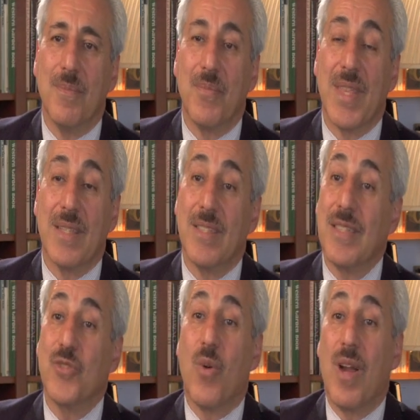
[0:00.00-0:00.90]
things.
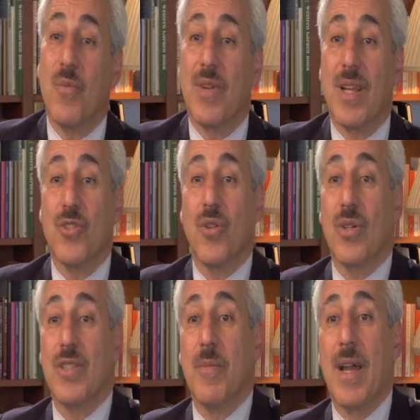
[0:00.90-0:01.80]
That's why when I
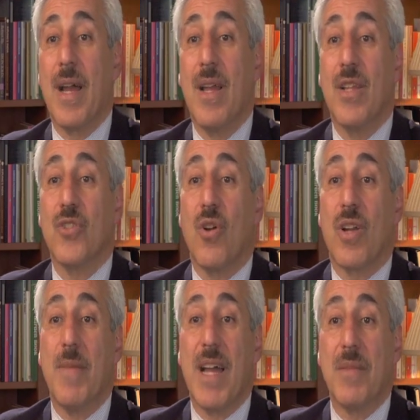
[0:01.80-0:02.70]
talk
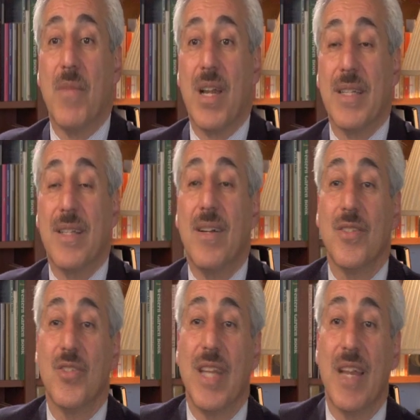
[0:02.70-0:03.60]
about my
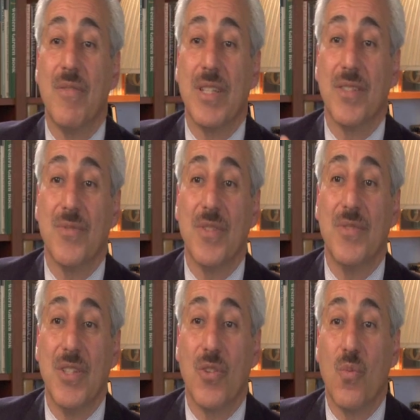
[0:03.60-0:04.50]
cousin having his
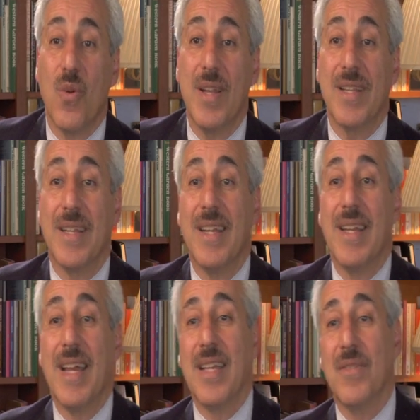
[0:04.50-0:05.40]
50th wedding
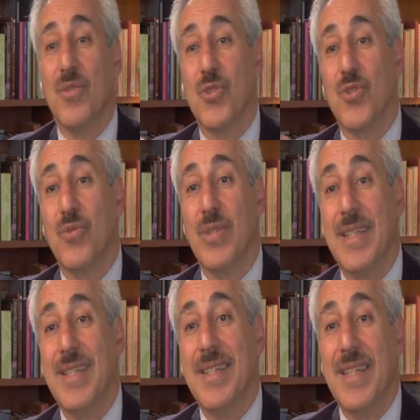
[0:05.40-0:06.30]
anniversary
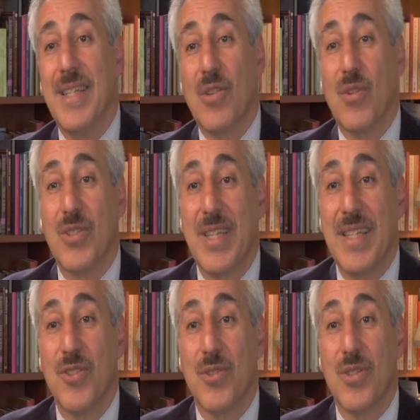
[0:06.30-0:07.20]
in Los
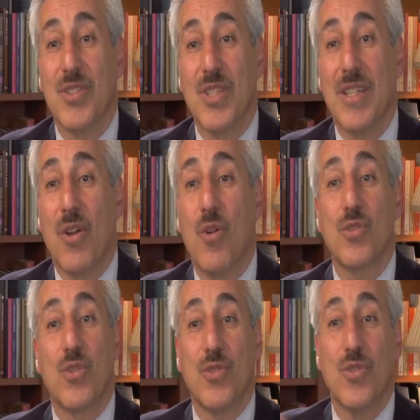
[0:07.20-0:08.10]
Angeles in a
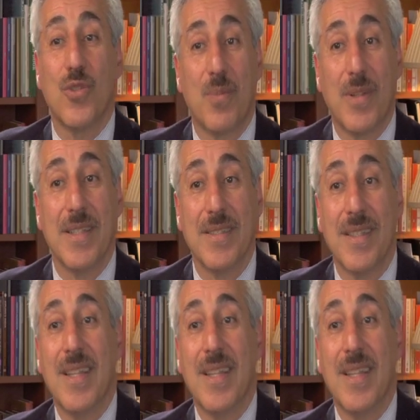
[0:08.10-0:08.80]
haute couture place,